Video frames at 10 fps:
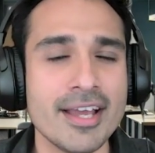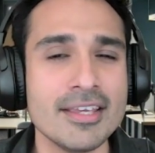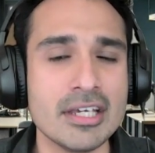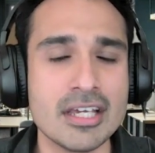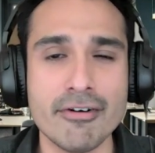
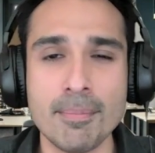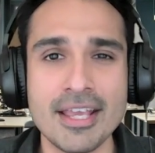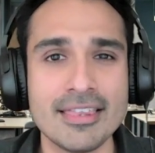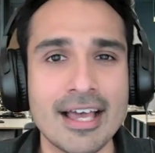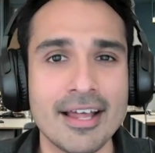you can
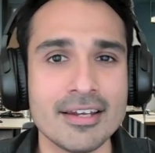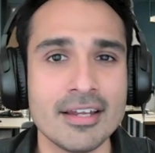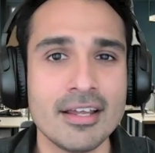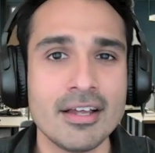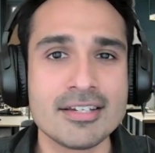repeat that
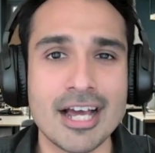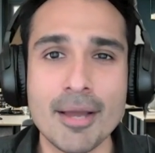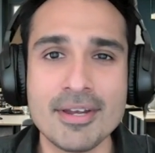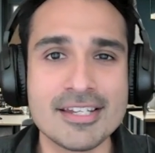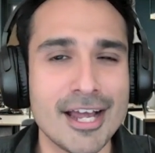
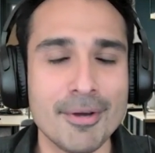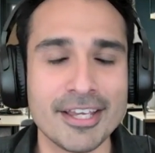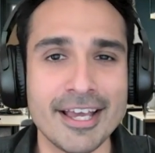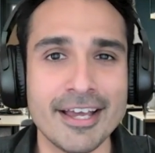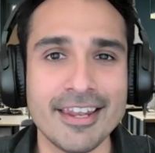time and time
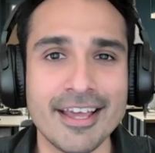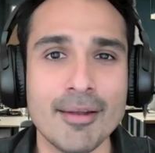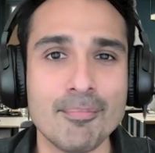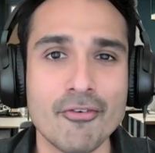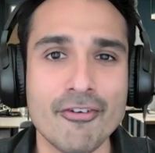again
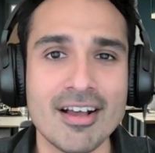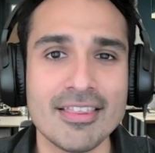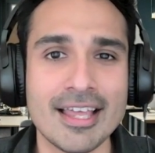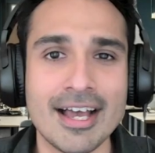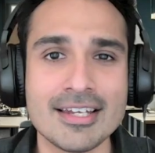and
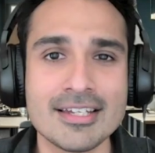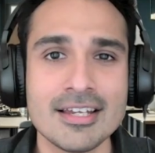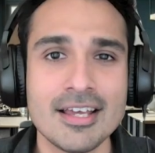provide that